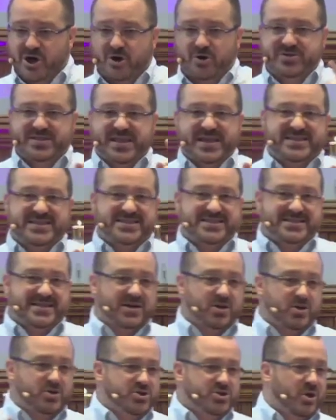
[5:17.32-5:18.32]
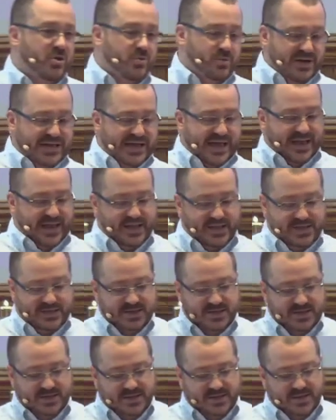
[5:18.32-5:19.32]
they still don't get it.
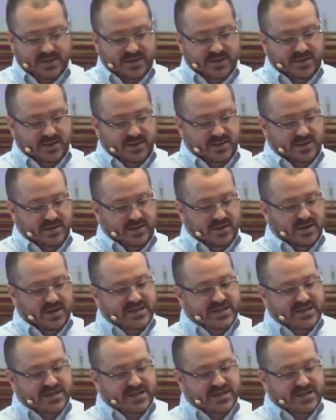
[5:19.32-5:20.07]
They